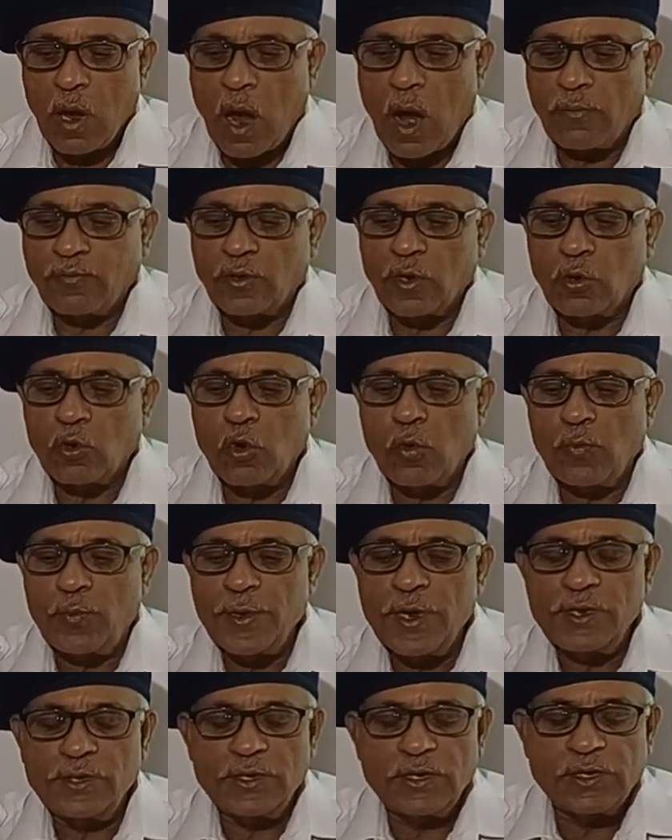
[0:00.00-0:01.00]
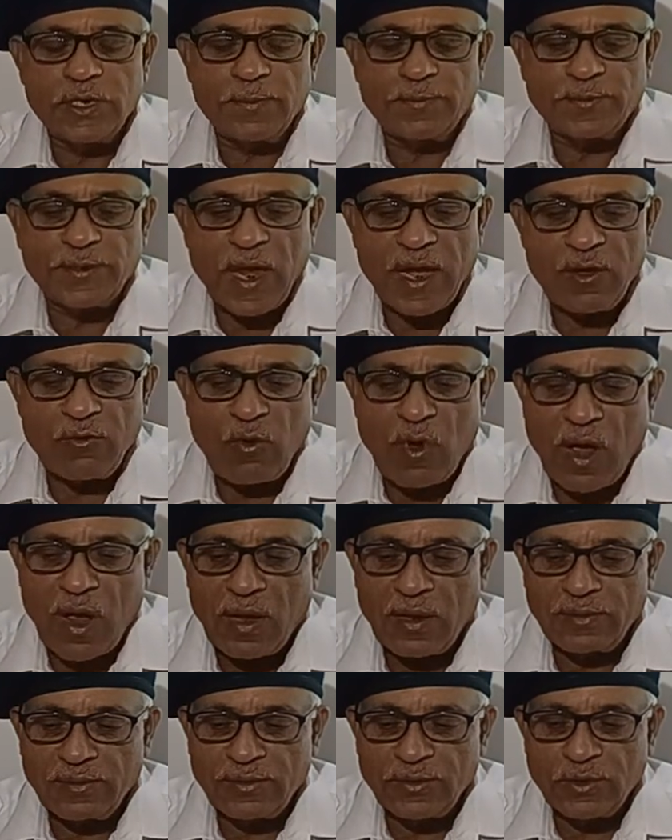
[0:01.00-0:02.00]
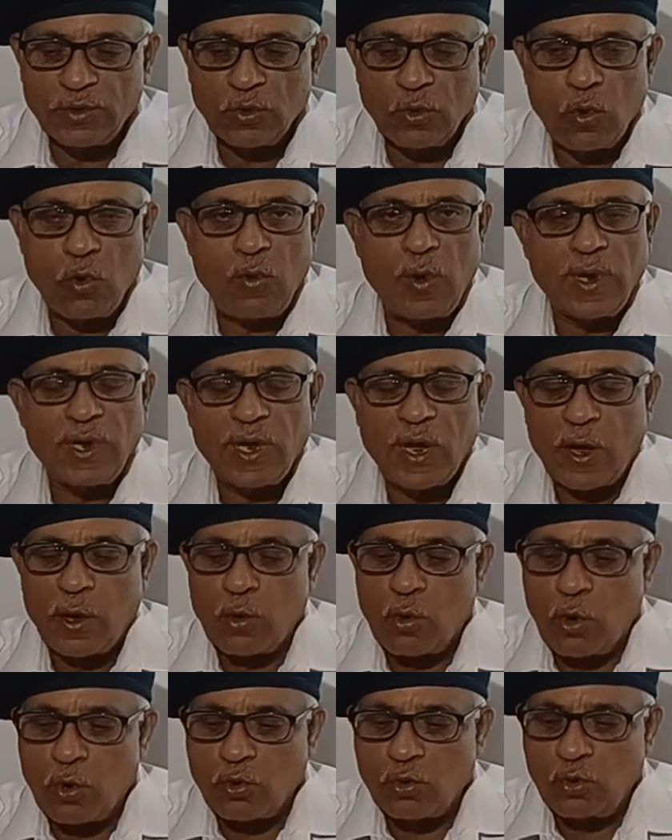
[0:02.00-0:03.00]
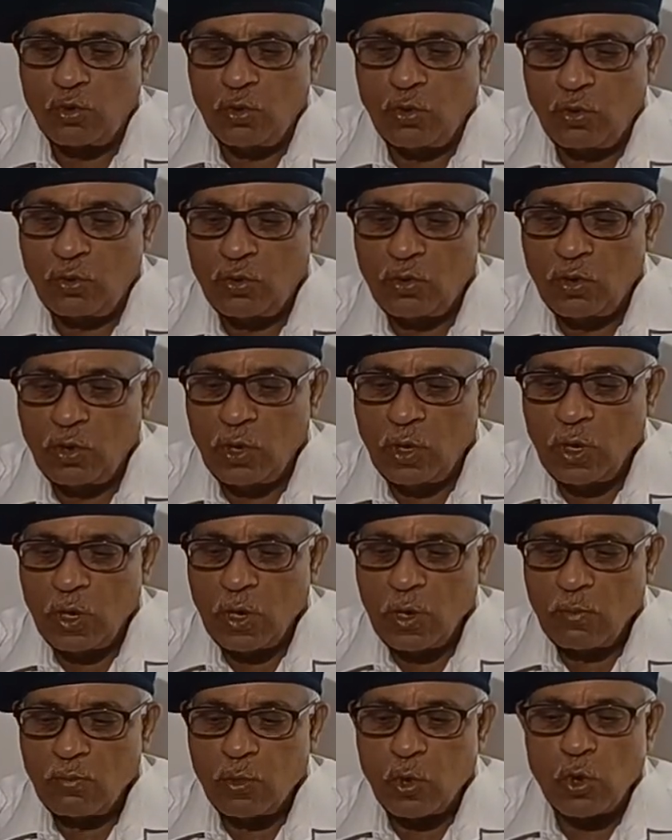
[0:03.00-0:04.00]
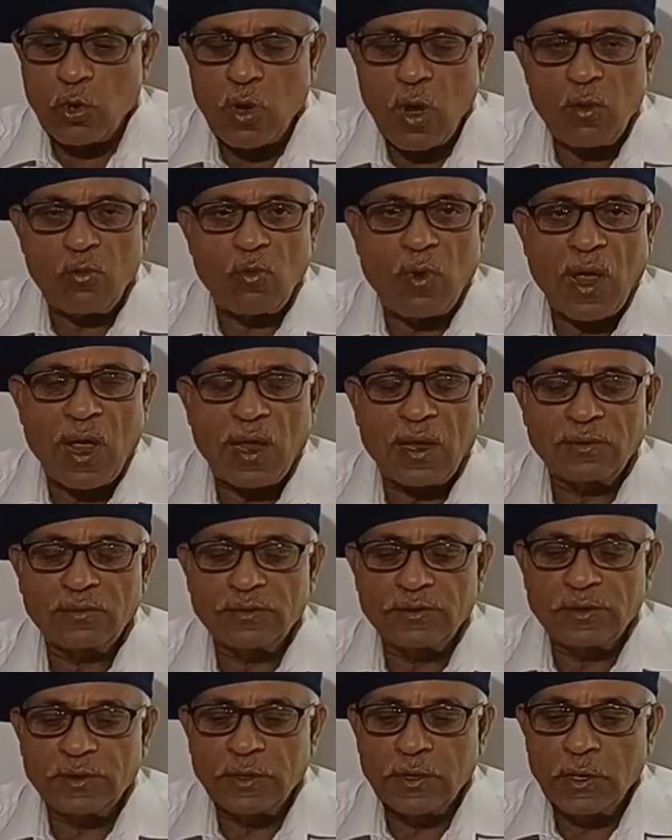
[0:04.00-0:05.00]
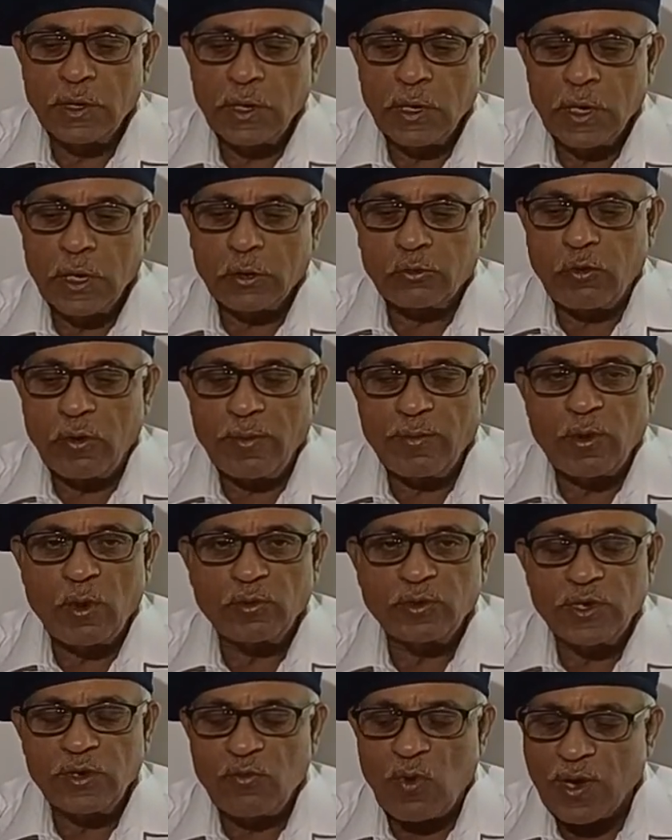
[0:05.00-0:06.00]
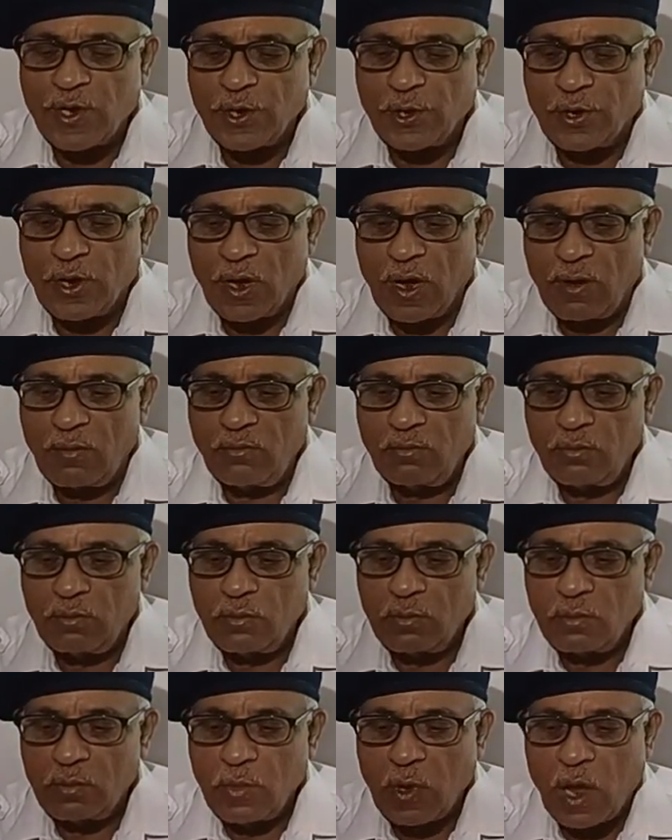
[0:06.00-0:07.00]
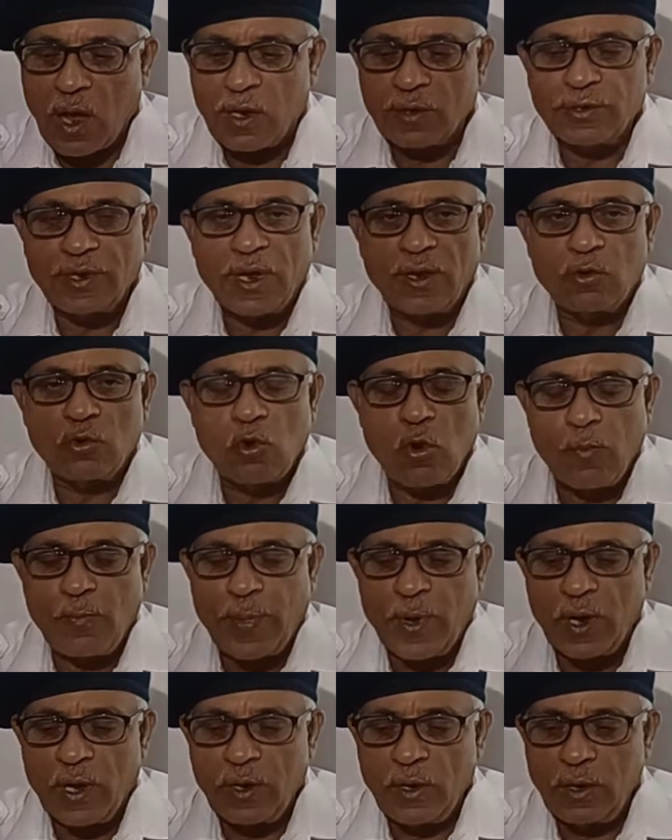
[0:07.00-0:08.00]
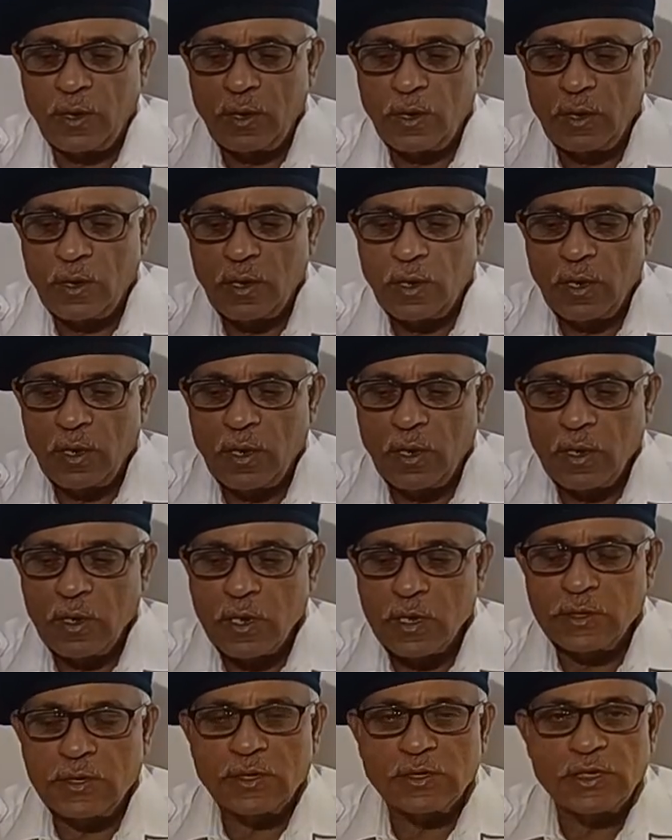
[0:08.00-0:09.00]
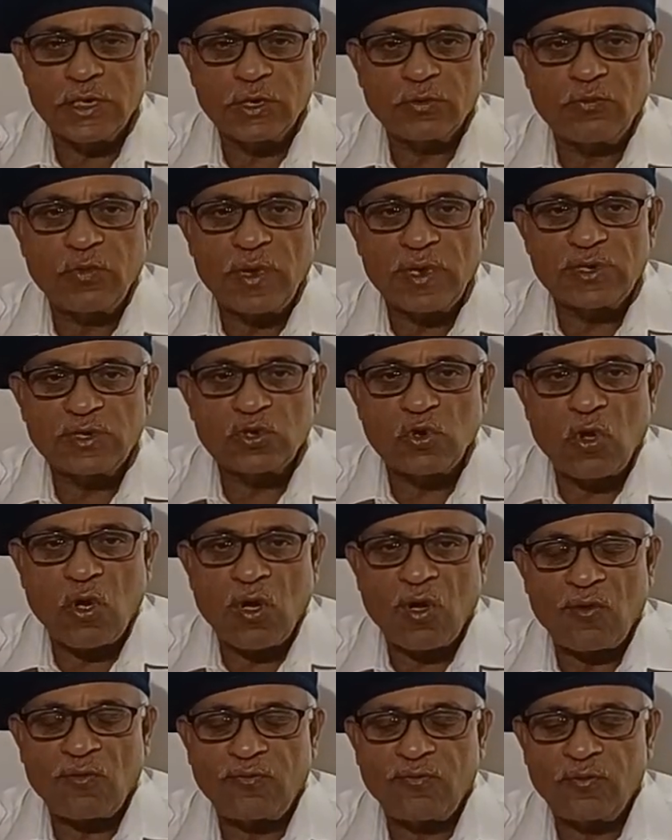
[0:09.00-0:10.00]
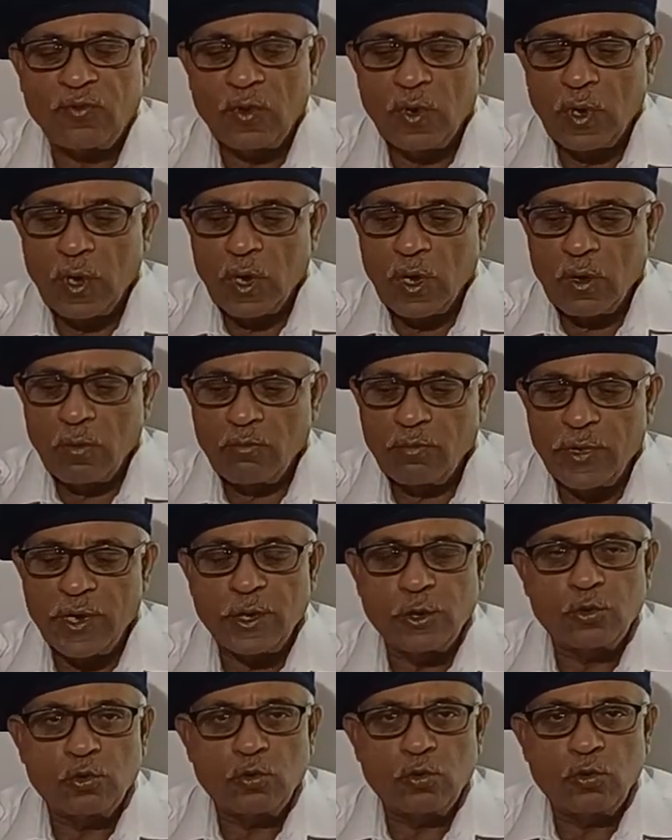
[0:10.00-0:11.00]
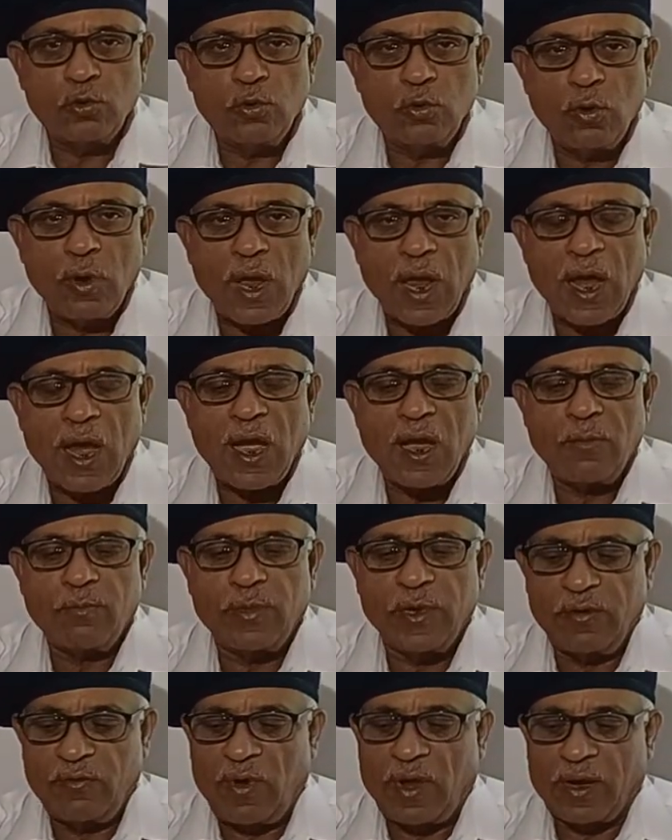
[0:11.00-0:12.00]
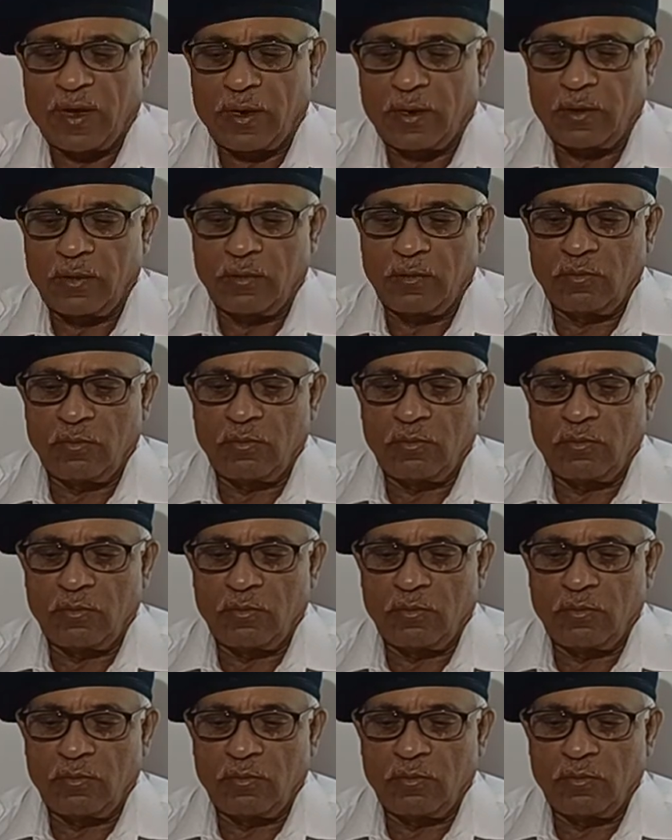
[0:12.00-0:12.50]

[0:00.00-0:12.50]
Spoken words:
After opening the ship side valves O1 and O2, blowdown valves equipped on the water drum are then opened in the sequence of B2 and B1.